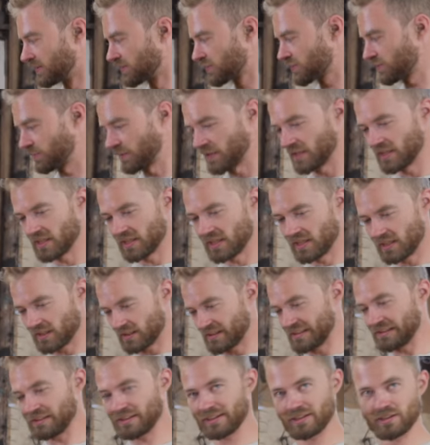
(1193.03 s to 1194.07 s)
So we
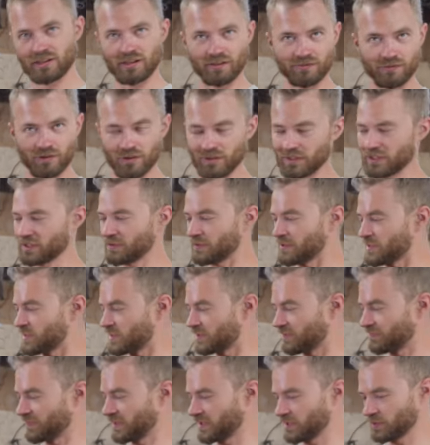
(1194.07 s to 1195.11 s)
uh, cleaned off all the
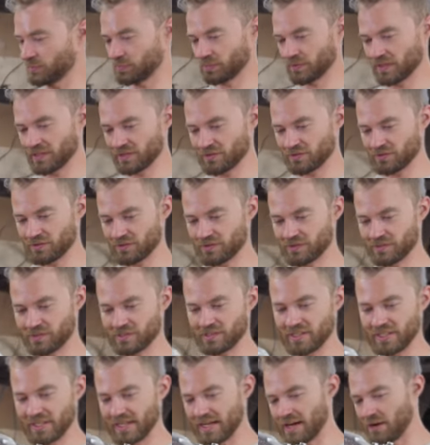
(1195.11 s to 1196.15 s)
greasy fingerprints just to
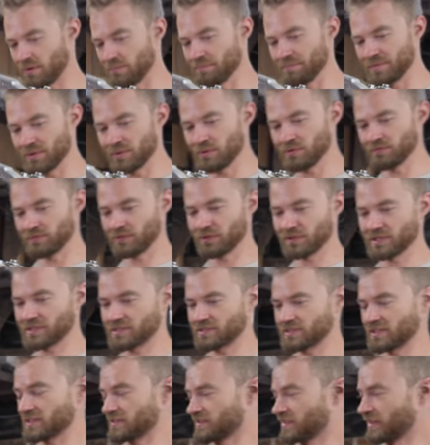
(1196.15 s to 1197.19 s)
see how beautiful
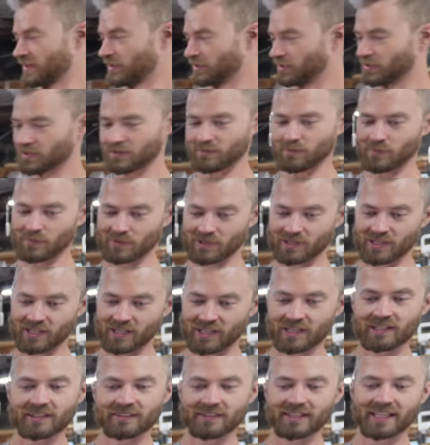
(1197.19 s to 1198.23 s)
this thing's gonna look when we're
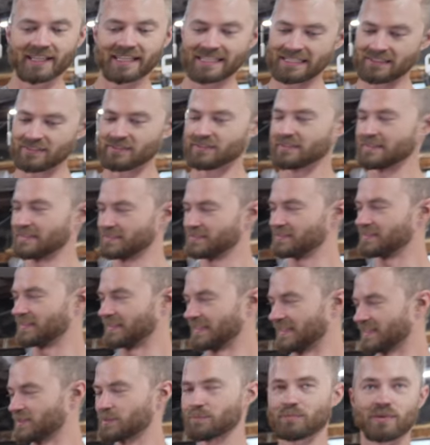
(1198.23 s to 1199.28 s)
done, and
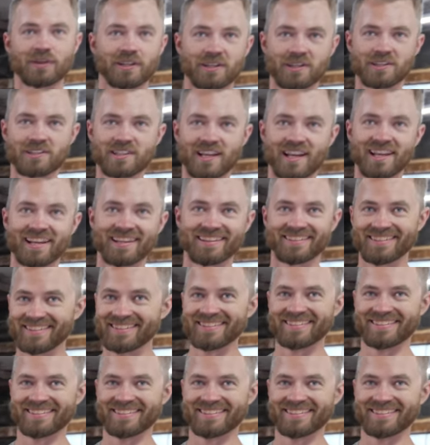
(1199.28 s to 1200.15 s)
it's pretty exciting.